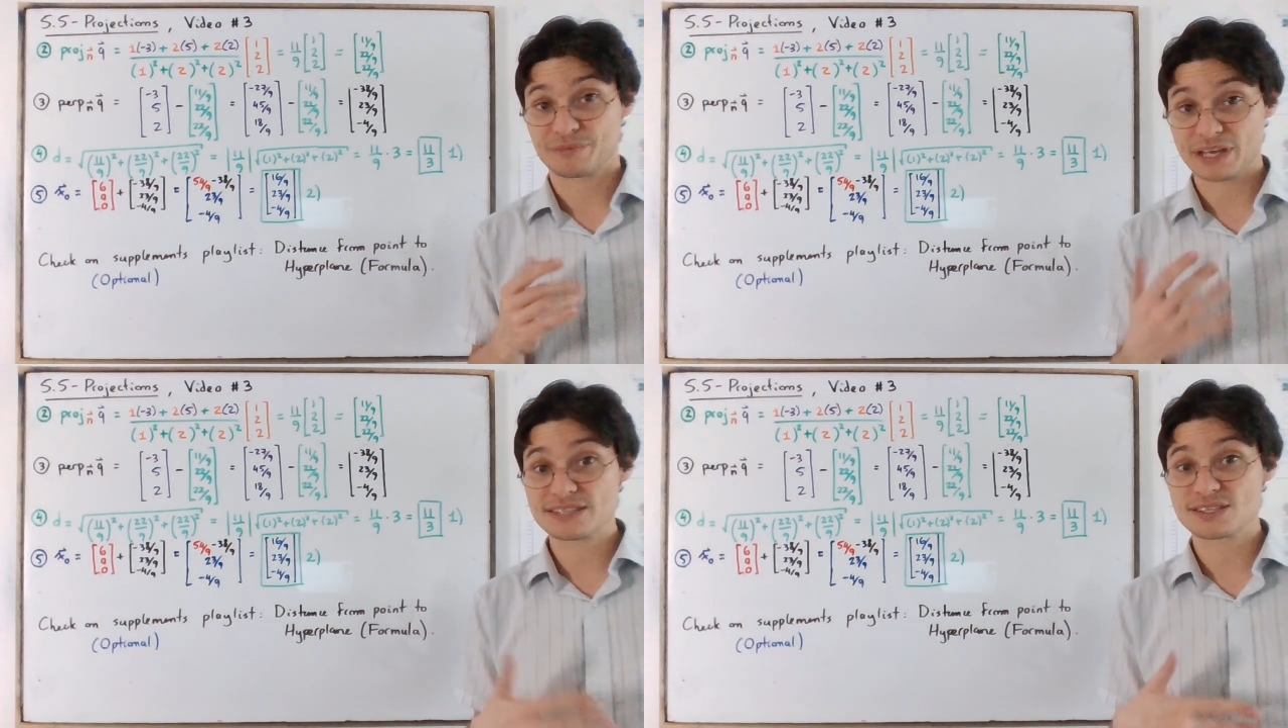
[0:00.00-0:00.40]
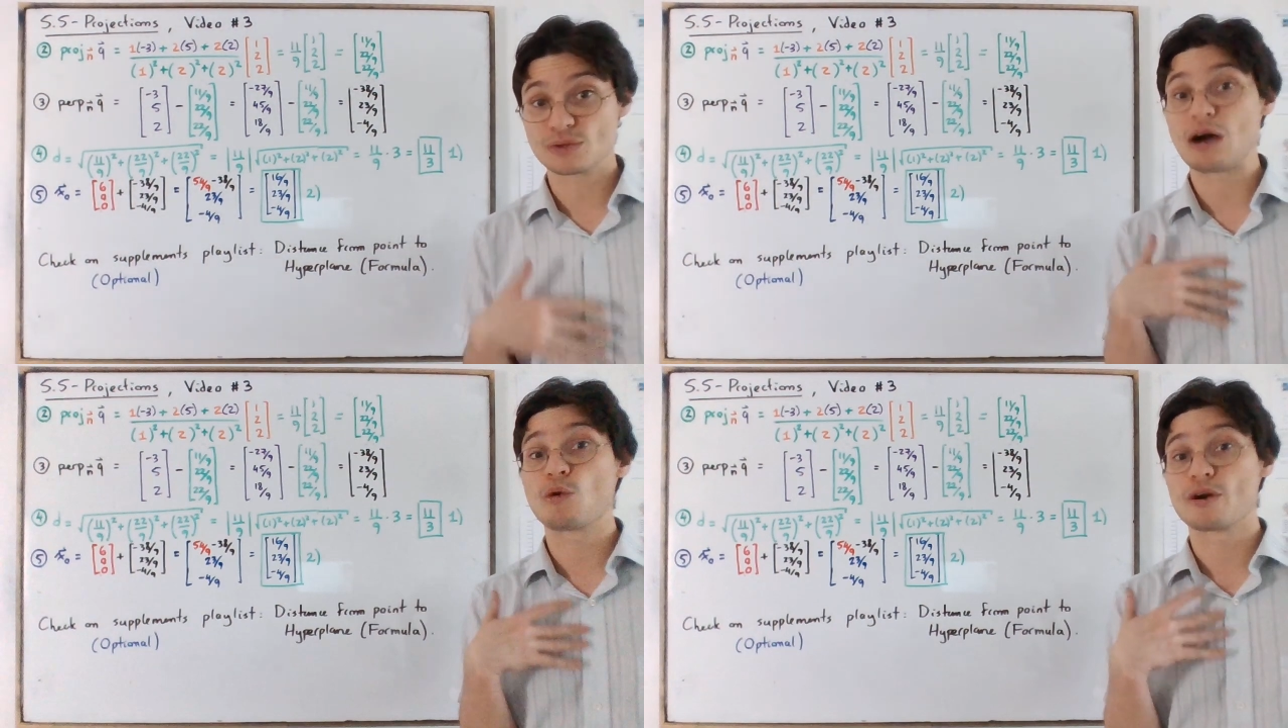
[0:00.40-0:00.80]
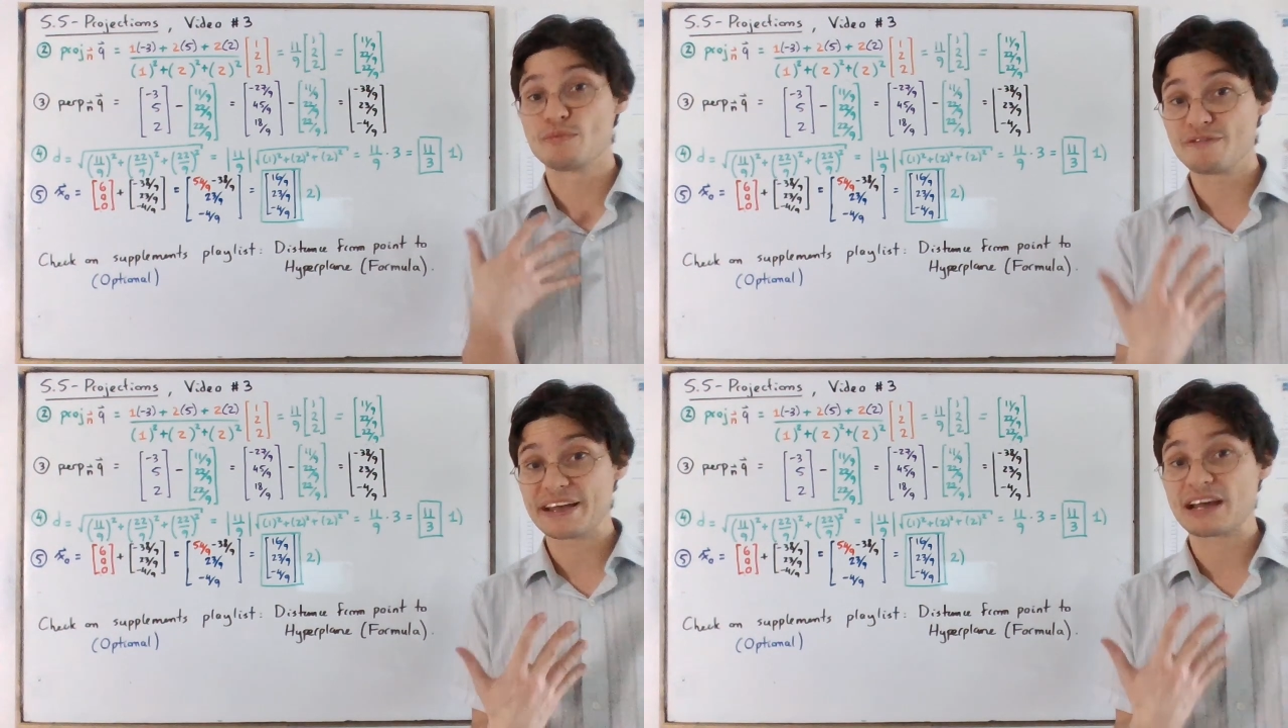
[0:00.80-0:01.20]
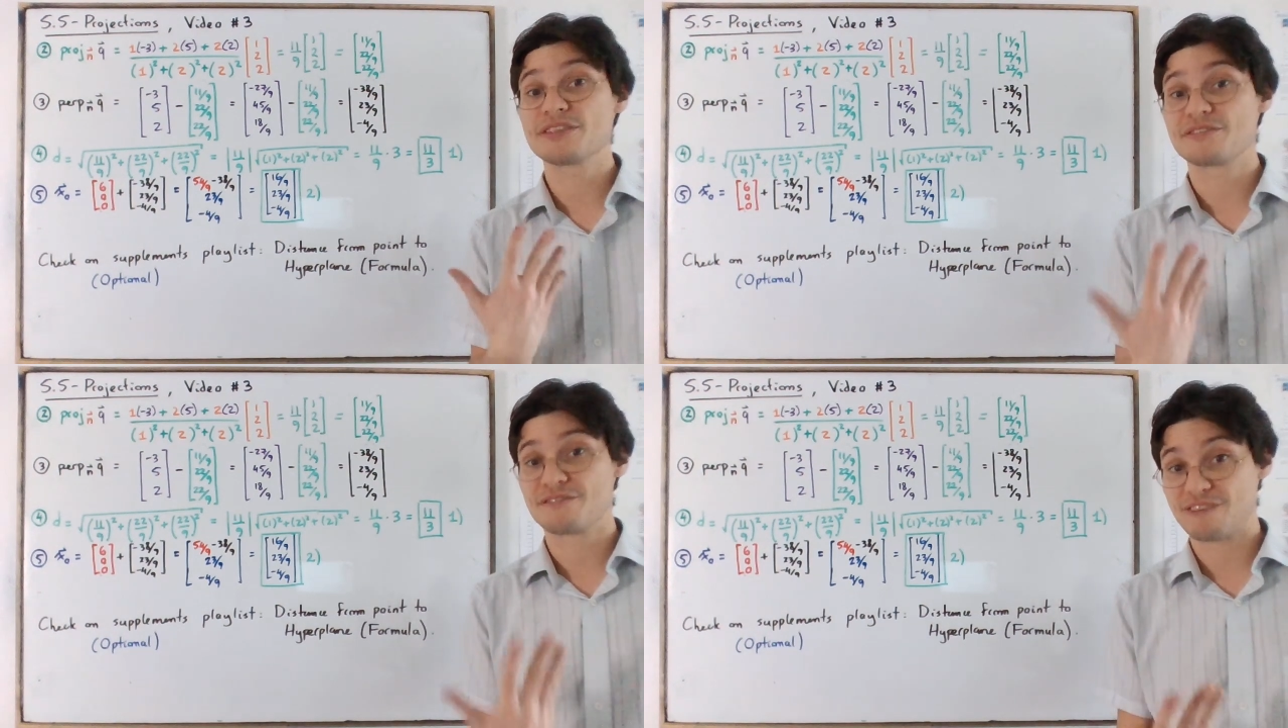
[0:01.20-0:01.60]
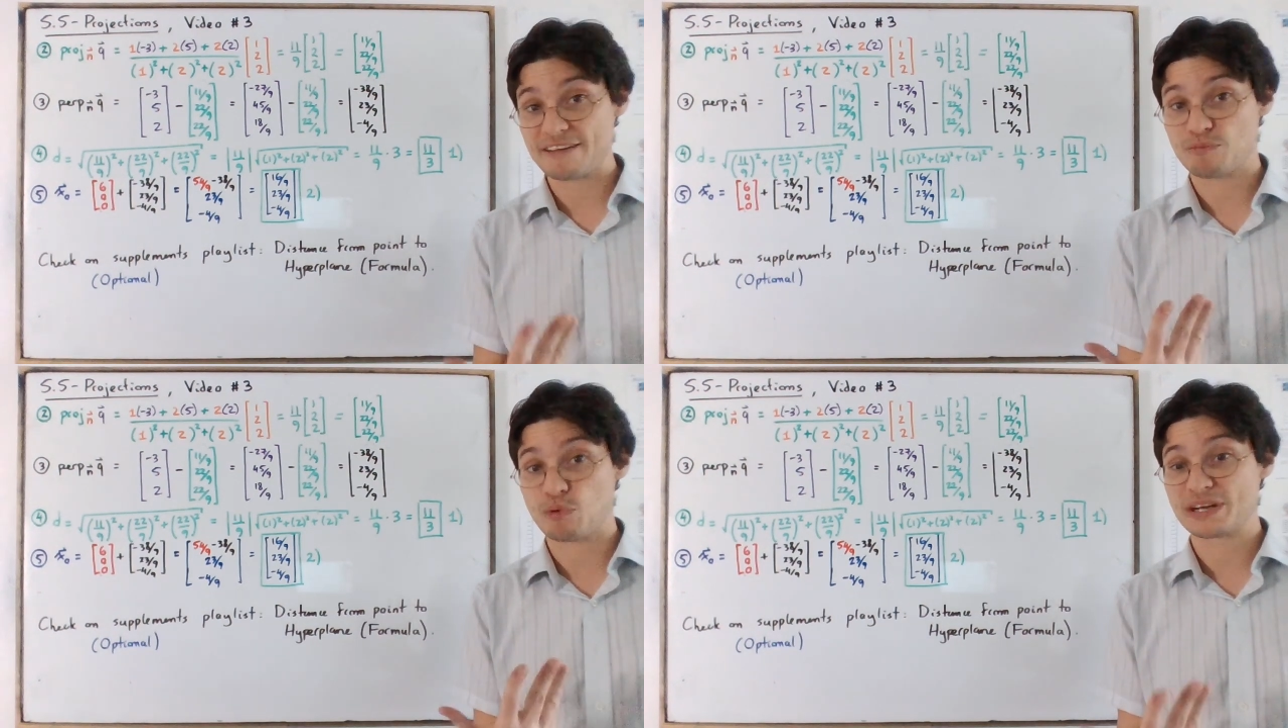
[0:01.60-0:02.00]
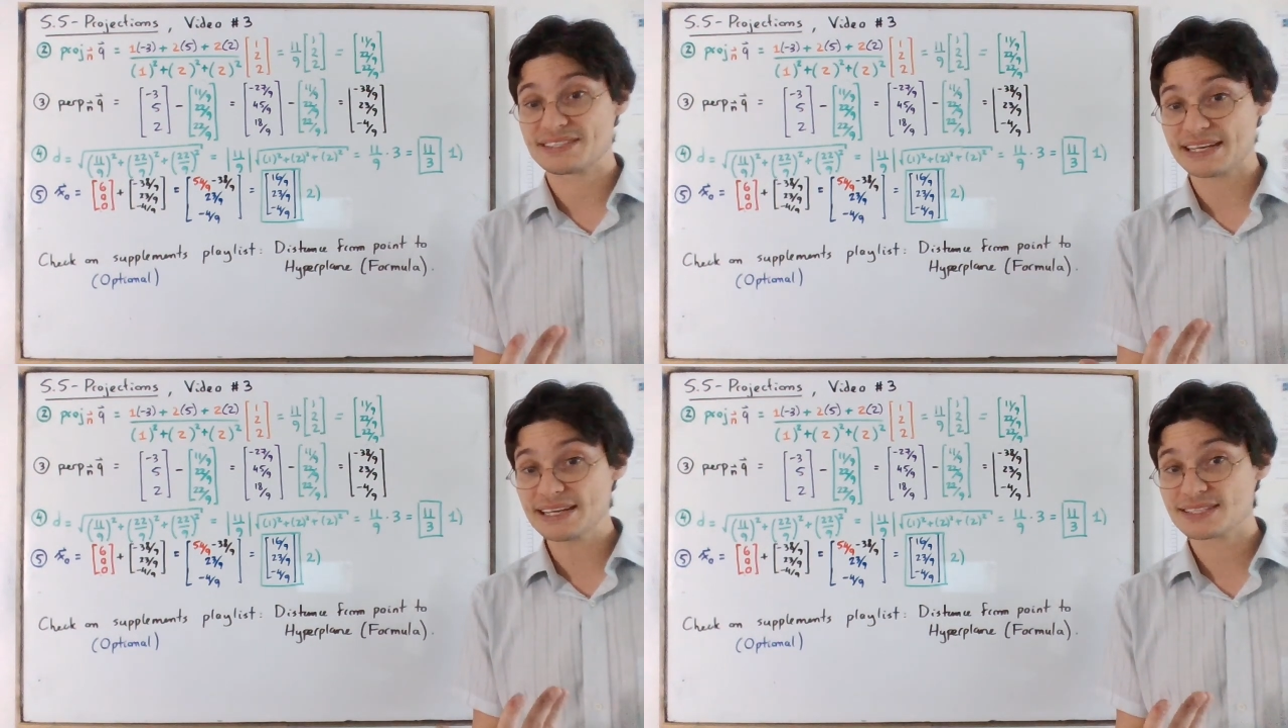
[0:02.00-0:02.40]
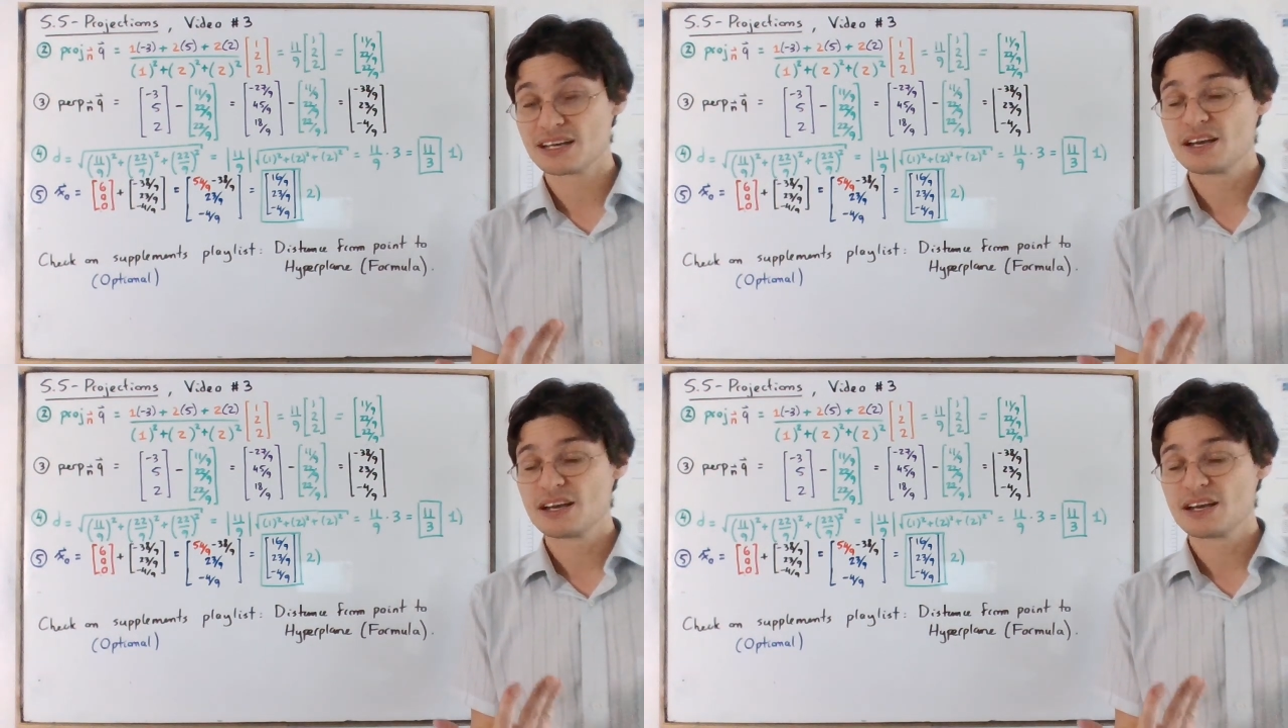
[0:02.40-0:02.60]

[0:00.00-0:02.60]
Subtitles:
Okay, so now we're moving on to 5.6,